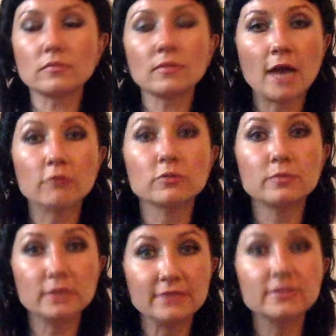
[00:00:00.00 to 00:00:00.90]
our
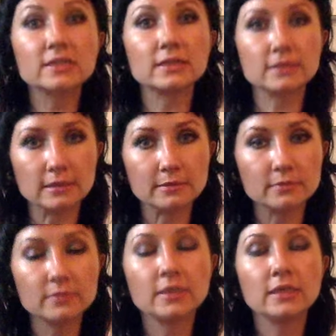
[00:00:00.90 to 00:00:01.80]
belief system
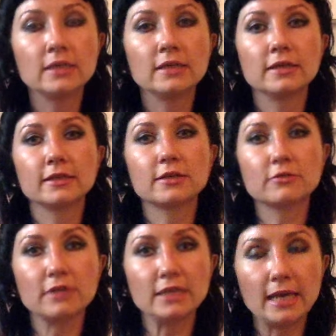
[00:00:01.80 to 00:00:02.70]

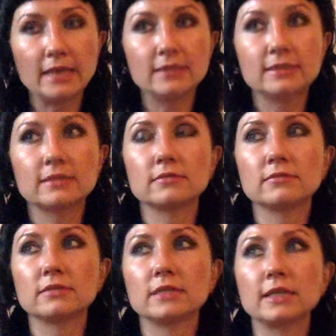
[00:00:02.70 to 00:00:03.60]
creates
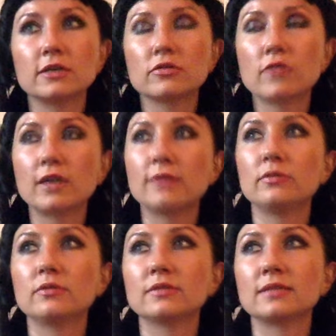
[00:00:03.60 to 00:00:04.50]

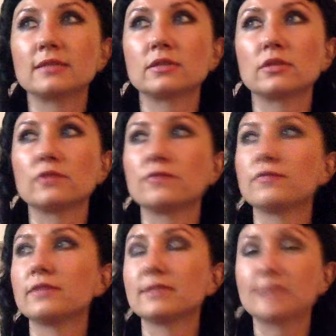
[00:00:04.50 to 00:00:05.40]
incredible sense of
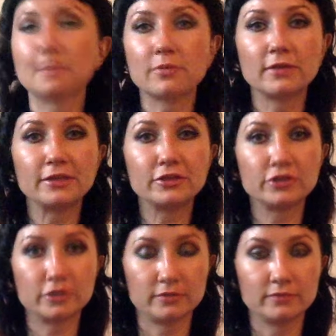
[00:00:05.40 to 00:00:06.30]

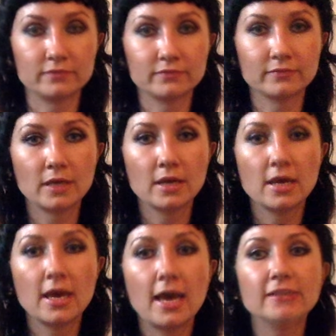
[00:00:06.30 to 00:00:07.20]
separation
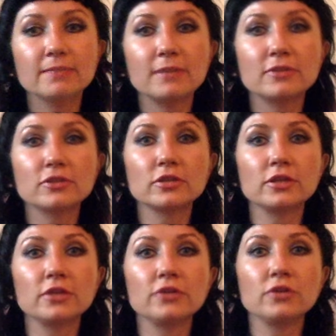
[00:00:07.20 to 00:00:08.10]

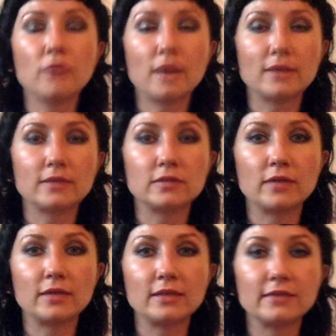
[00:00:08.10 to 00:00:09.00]
especially in us you know
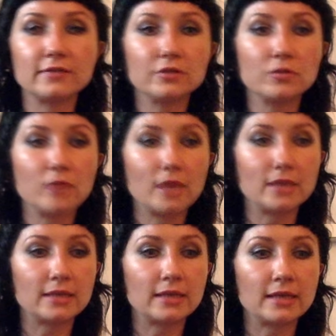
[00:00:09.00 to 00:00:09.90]
i live in us
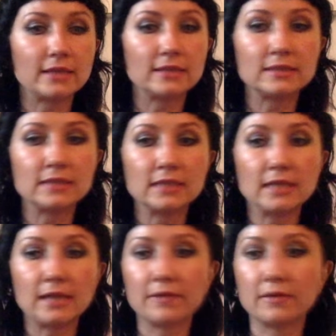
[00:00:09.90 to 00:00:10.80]
and i see
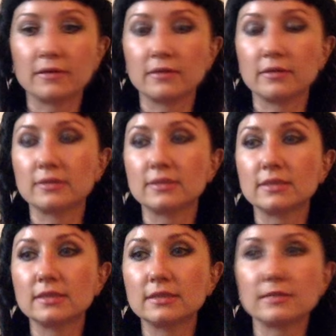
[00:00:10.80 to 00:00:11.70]
that the the
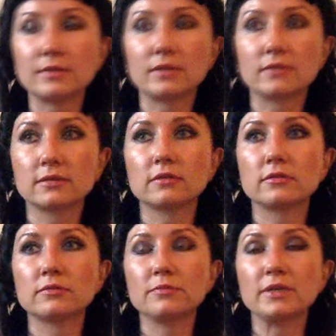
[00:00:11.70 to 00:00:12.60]
system that's
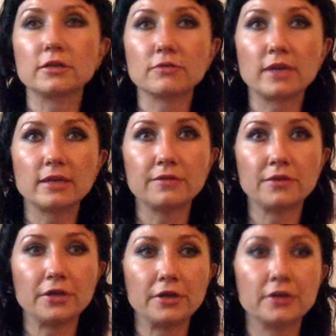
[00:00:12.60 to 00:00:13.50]
being created
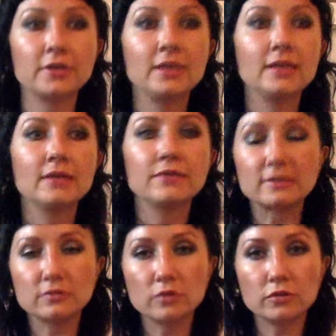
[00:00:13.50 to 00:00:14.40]
here
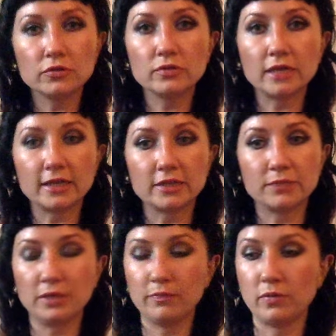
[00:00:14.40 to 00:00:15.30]
does not unite
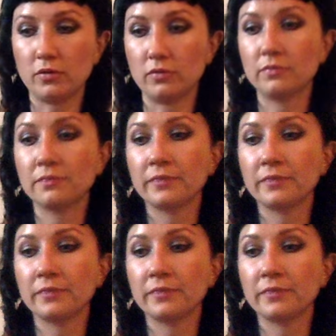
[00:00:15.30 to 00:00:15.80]
people